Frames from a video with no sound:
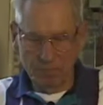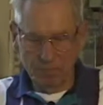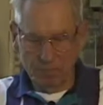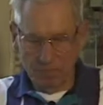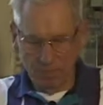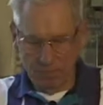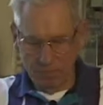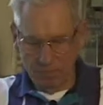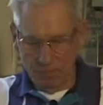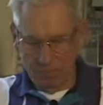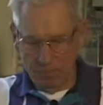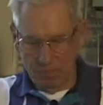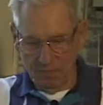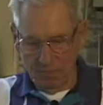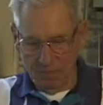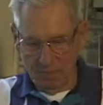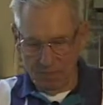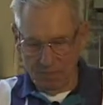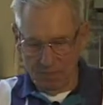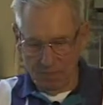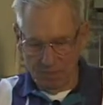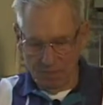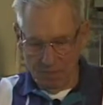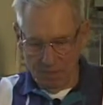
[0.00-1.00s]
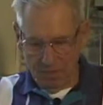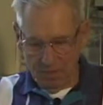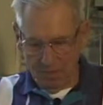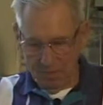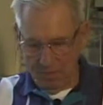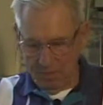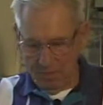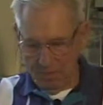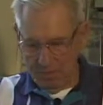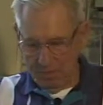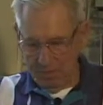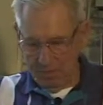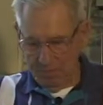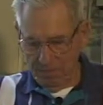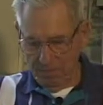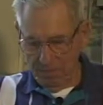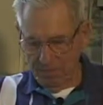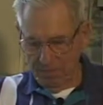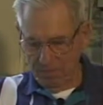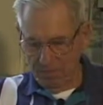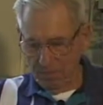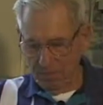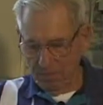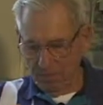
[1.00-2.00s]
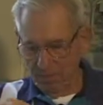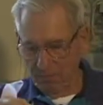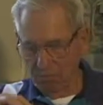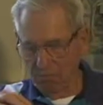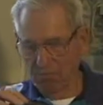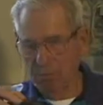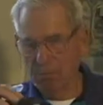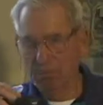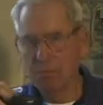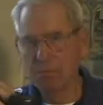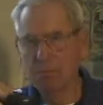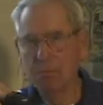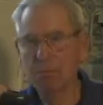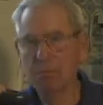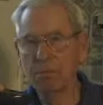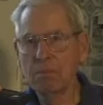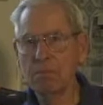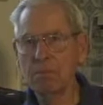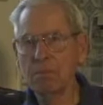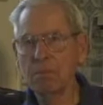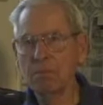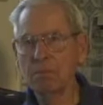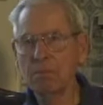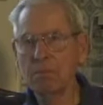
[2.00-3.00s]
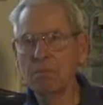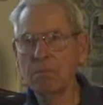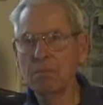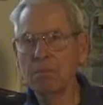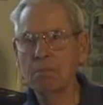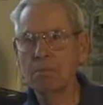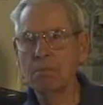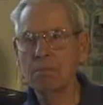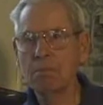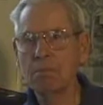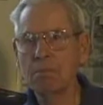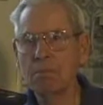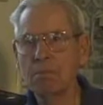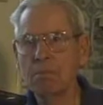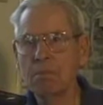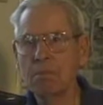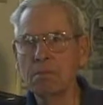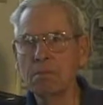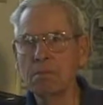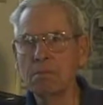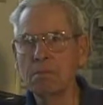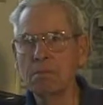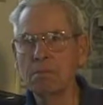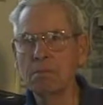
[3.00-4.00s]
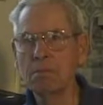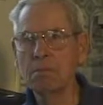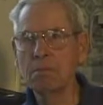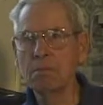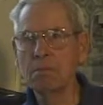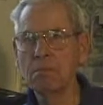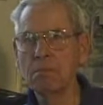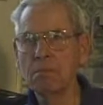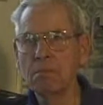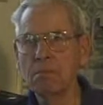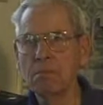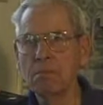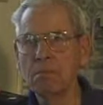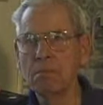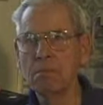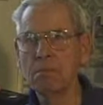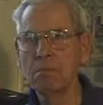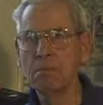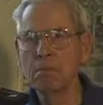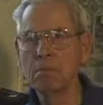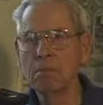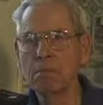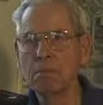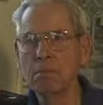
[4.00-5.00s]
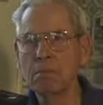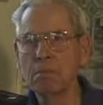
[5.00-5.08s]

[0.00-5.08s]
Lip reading: Okay. Was there? You act like you have something specific you want to talk about.